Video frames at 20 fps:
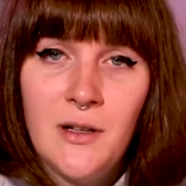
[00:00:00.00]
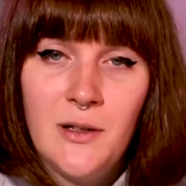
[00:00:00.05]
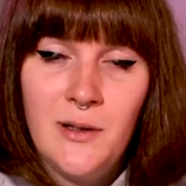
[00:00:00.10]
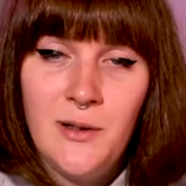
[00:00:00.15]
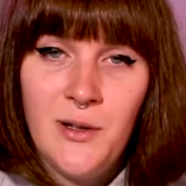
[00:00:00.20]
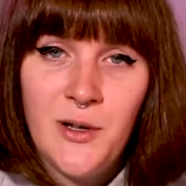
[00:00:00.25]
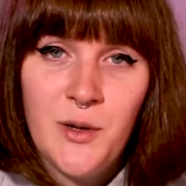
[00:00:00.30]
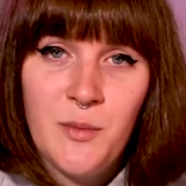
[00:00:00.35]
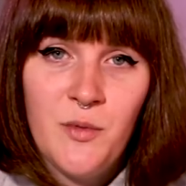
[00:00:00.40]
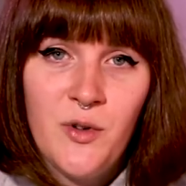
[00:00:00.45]

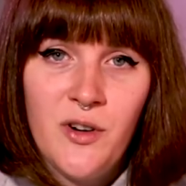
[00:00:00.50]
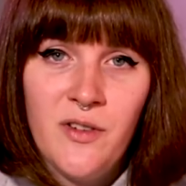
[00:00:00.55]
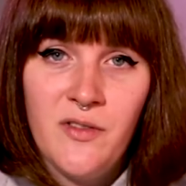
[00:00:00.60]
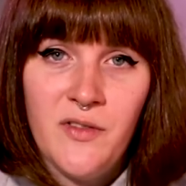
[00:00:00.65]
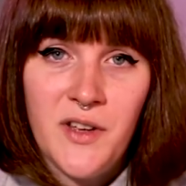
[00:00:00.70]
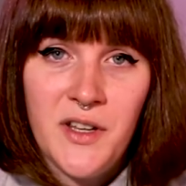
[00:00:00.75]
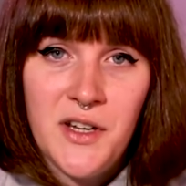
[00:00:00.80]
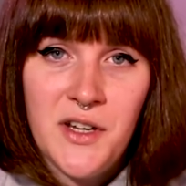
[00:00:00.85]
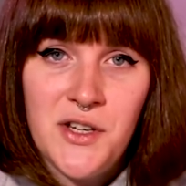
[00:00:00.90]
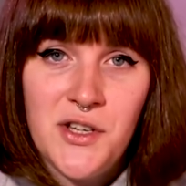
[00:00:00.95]
look more
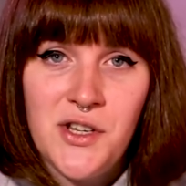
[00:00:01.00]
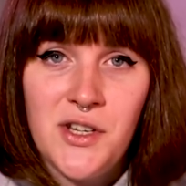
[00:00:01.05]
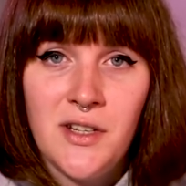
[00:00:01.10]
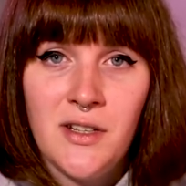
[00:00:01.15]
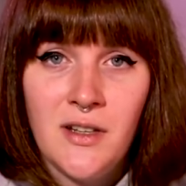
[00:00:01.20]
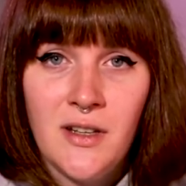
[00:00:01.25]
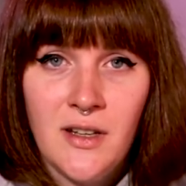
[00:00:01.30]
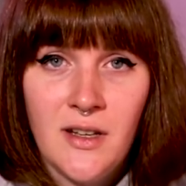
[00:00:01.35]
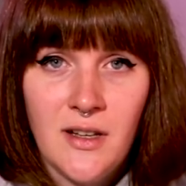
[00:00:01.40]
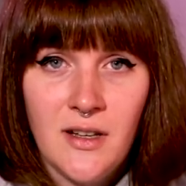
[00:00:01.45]
finished
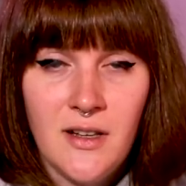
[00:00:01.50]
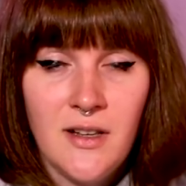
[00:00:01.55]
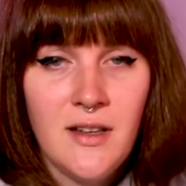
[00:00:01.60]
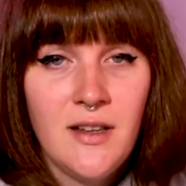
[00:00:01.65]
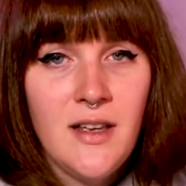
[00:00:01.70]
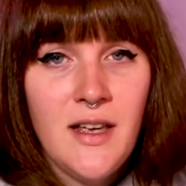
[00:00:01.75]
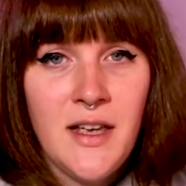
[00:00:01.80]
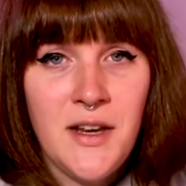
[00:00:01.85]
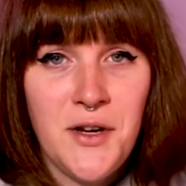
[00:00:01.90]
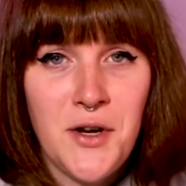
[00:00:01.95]

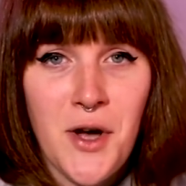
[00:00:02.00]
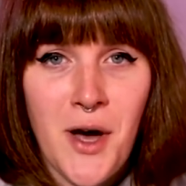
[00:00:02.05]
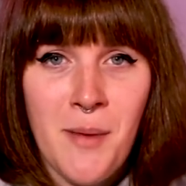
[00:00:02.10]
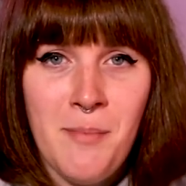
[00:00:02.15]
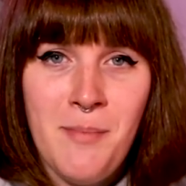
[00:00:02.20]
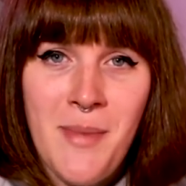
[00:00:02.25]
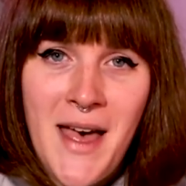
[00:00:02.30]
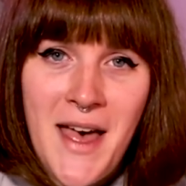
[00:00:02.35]
and not